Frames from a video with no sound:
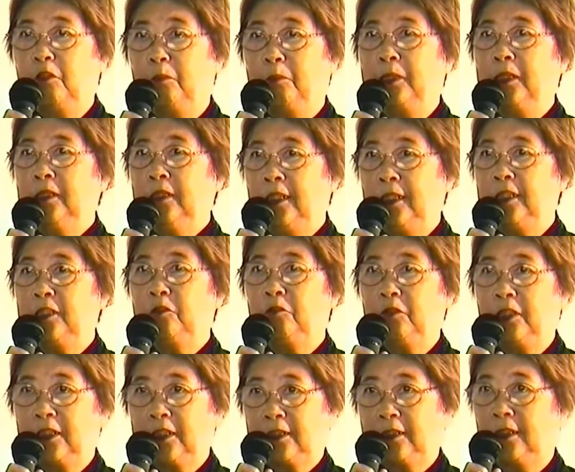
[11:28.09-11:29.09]
woman in
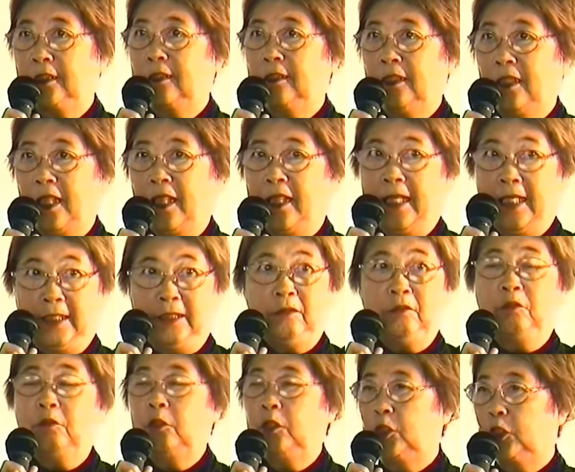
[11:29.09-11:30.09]
western
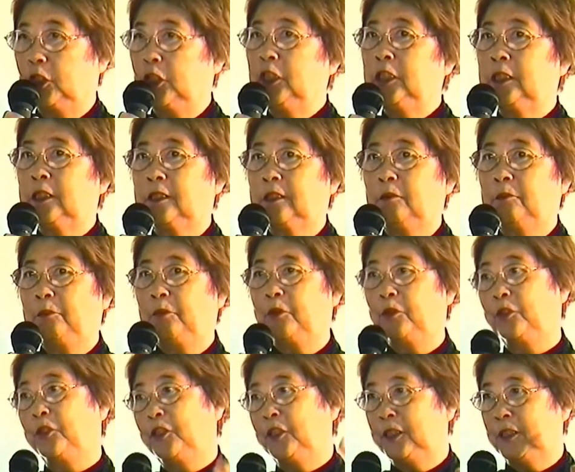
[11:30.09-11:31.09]
light clothes
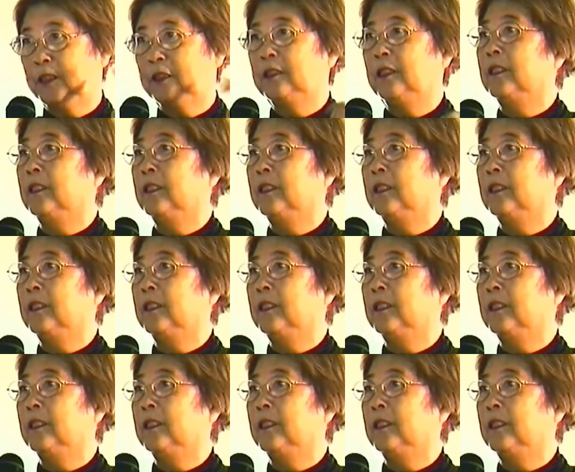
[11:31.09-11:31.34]
pose,